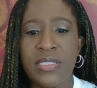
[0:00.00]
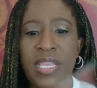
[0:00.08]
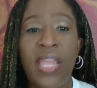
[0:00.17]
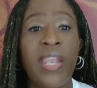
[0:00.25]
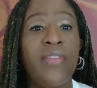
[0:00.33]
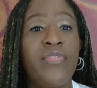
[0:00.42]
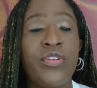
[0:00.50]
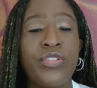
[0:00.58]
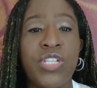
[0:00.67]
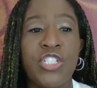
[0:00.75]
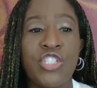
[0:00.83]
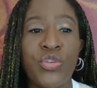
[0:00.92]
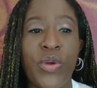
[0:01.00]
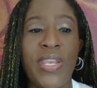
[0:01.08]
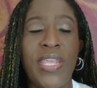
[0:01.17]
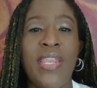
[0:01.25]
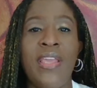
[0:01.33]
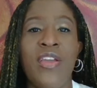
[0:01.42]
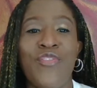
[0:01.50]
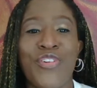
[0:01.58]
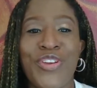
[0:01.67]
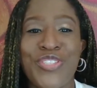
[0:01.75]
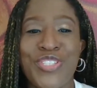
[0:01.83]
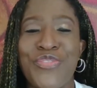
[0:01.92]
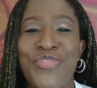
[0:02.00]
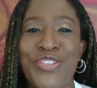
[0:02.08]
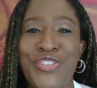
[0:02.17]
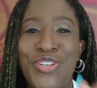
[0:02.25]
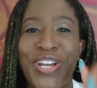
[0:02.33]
And if you're just joining, for those in the future,